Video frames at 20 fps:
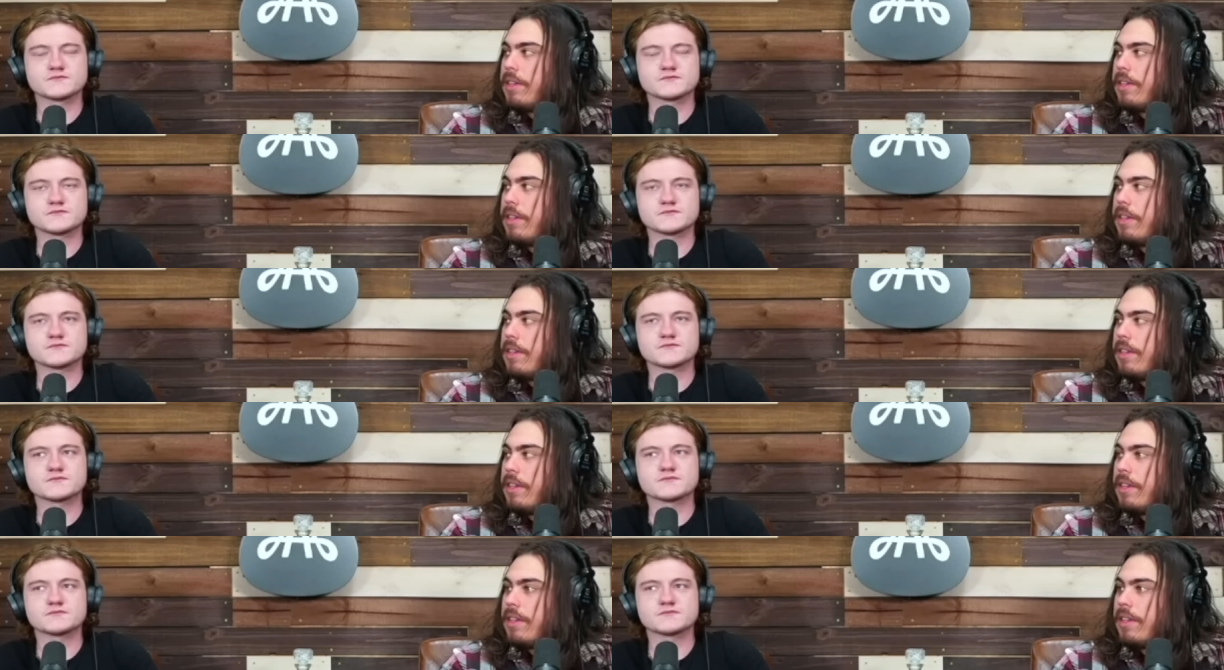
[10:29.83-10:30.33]

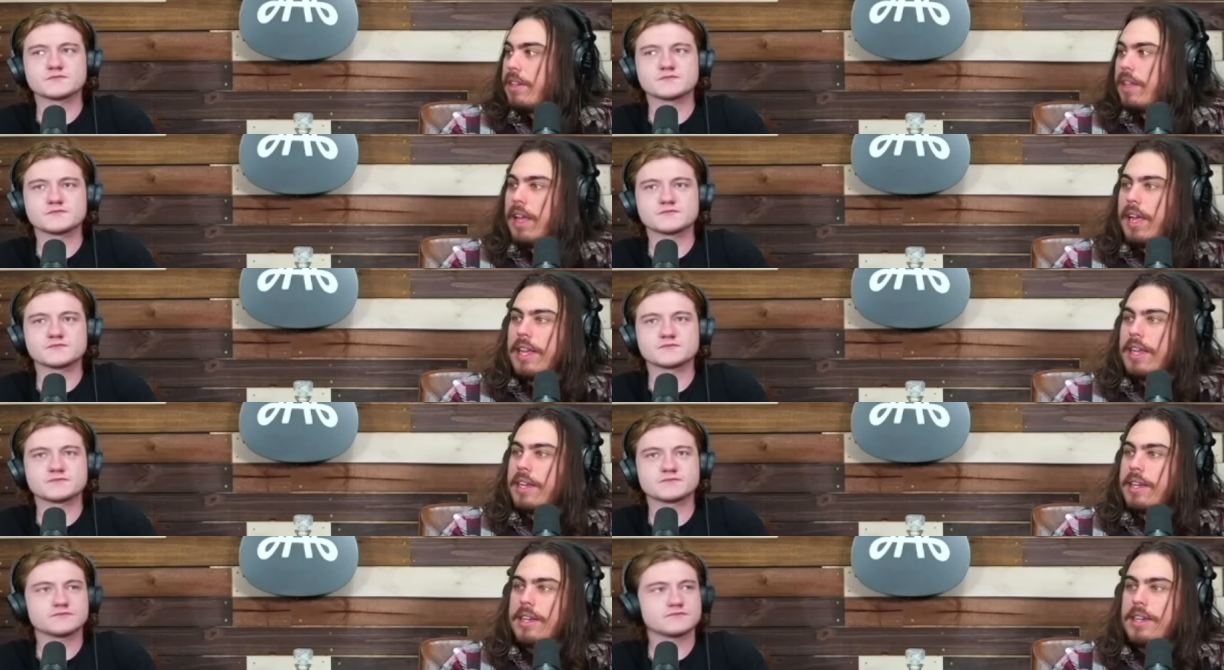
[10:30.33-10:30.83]
Speaker 1: Mm.
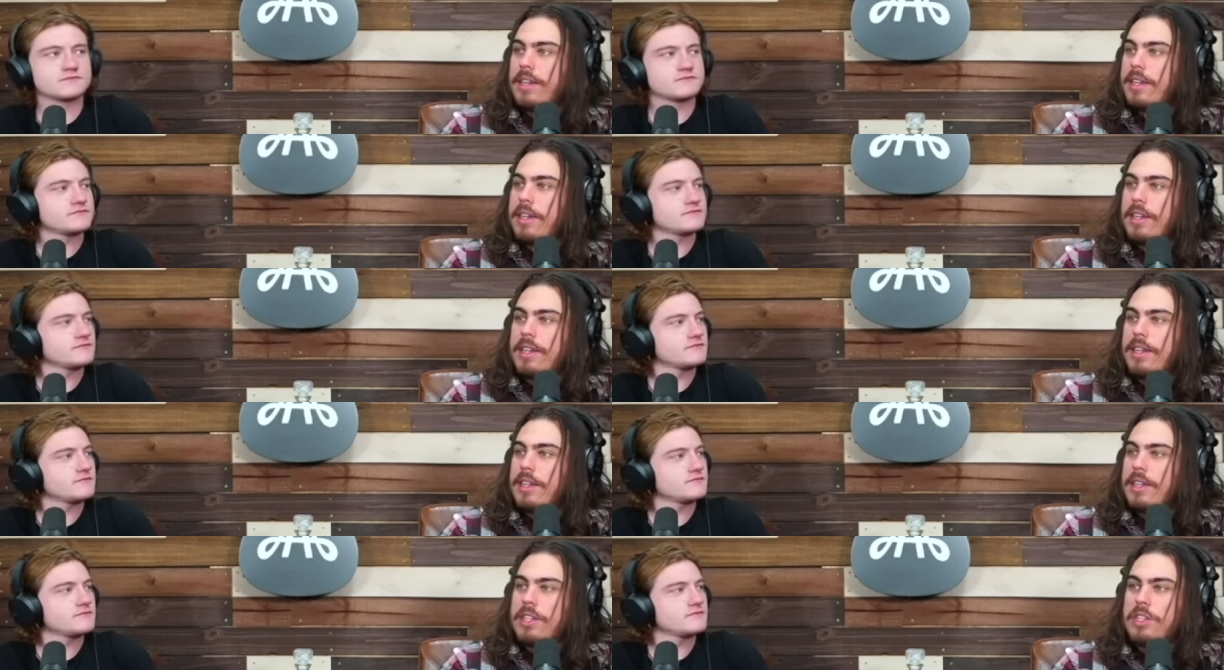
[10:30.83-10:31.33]
Like,
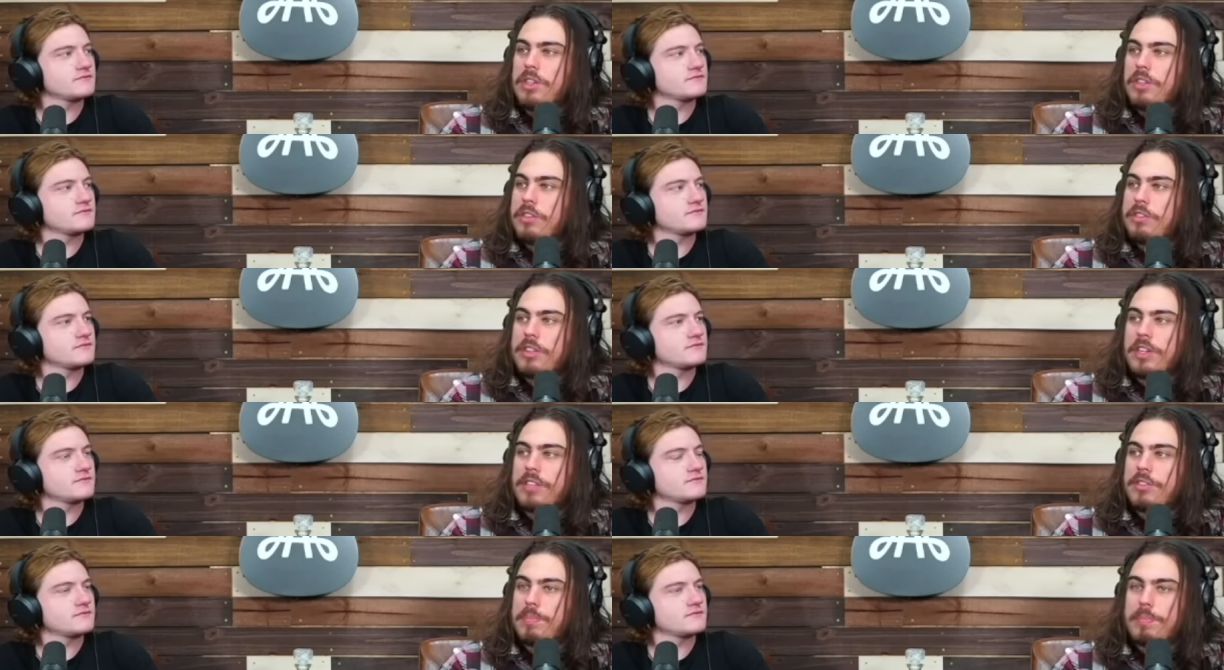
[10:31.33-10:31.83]
you're
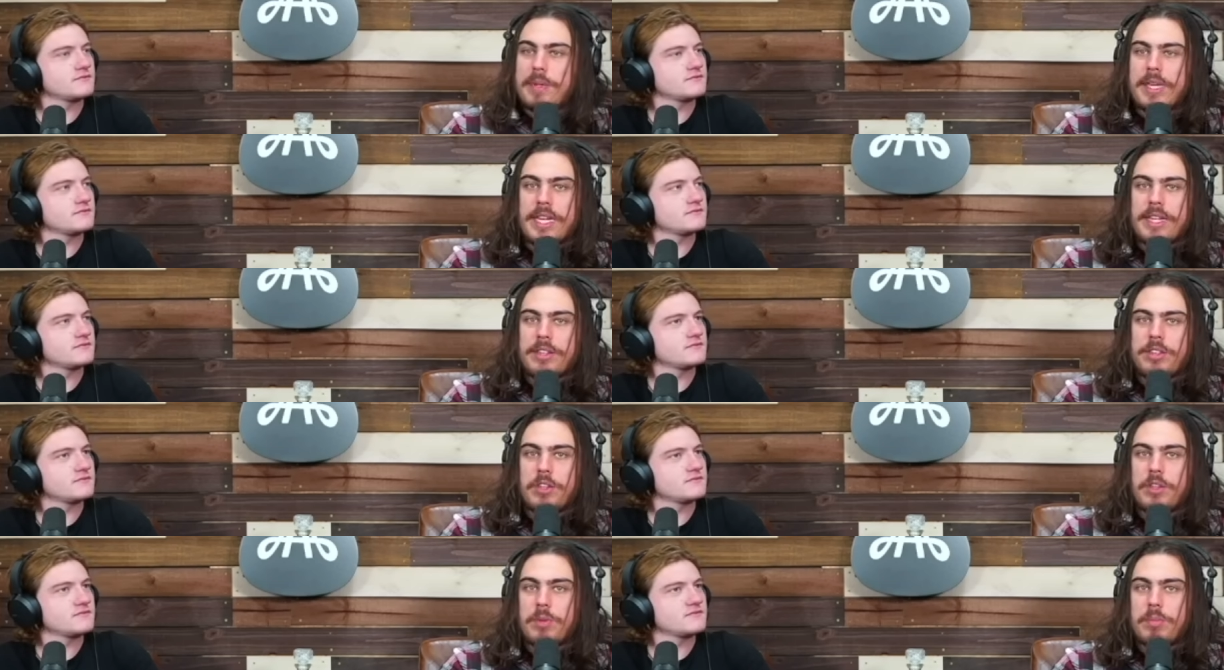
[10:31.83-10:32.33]
just
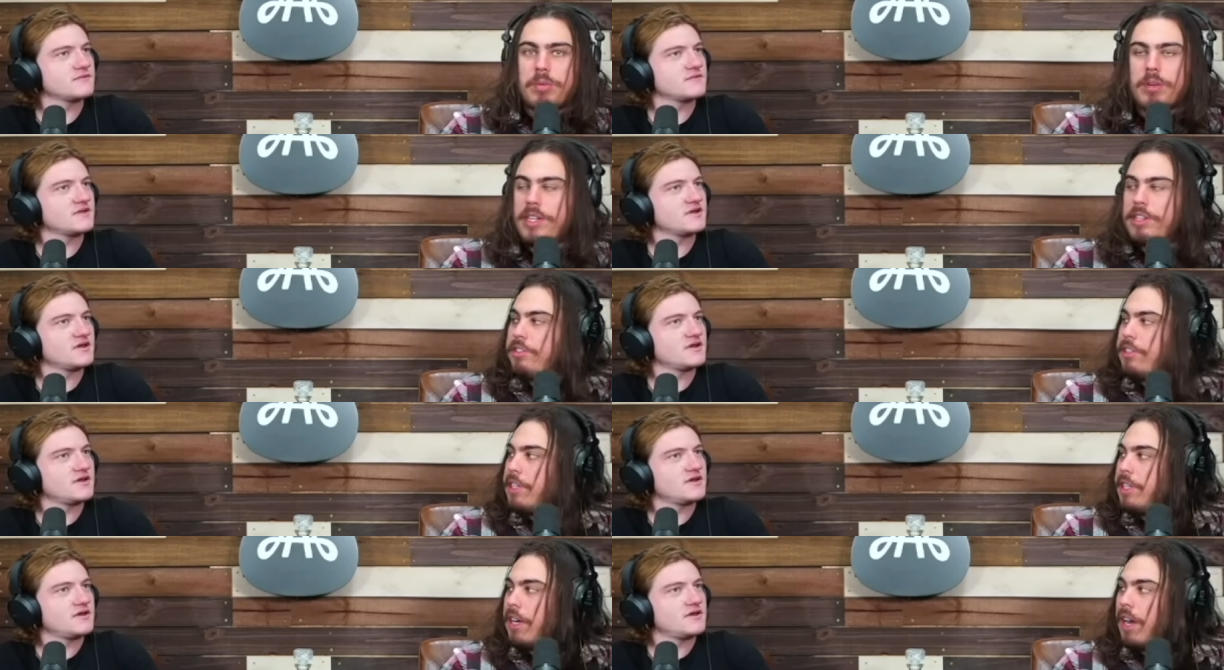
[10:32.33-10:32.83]
being too
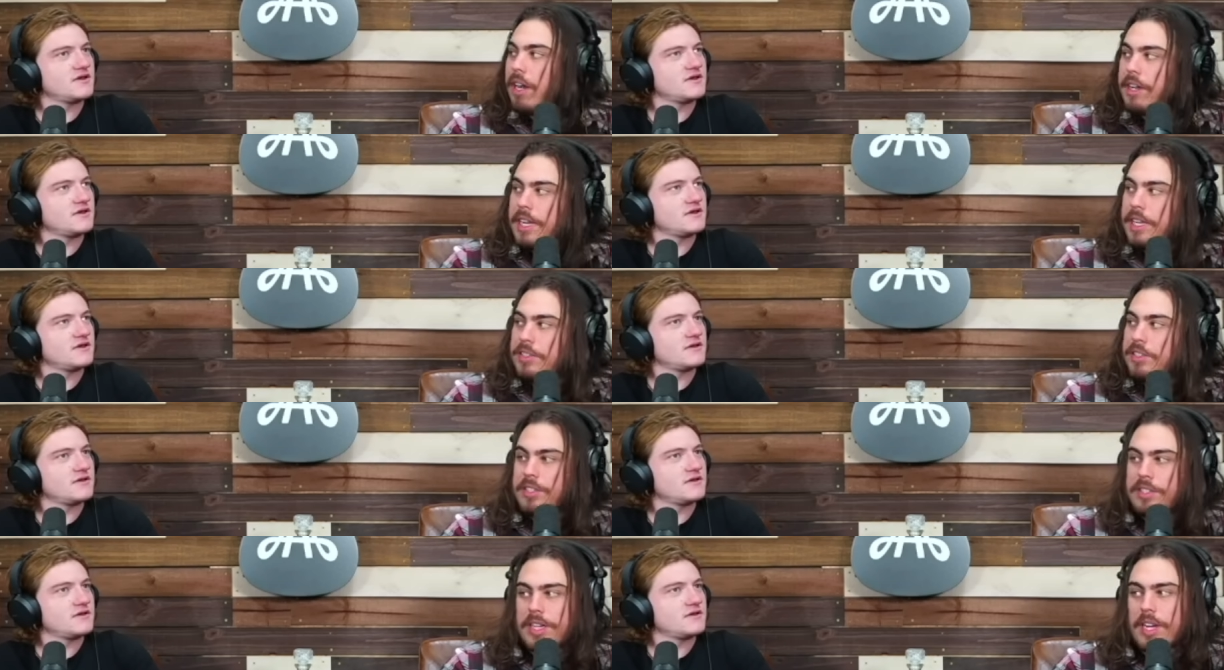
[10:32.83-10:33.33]
preachy
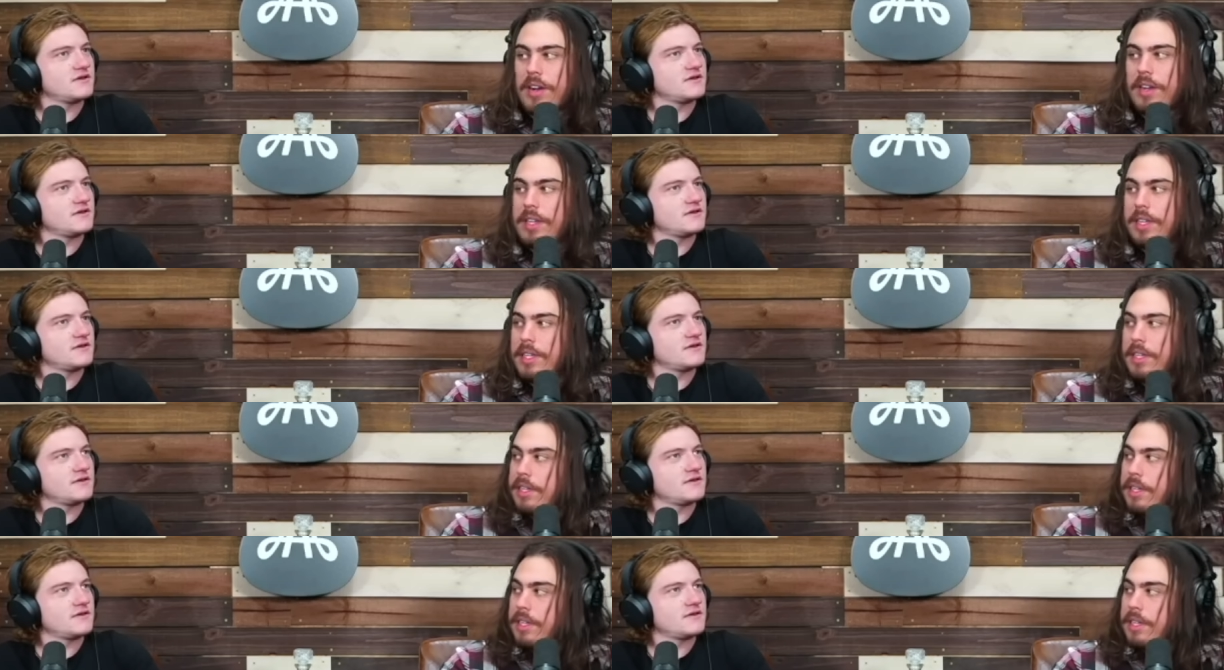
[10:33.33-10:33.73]
unnecessarily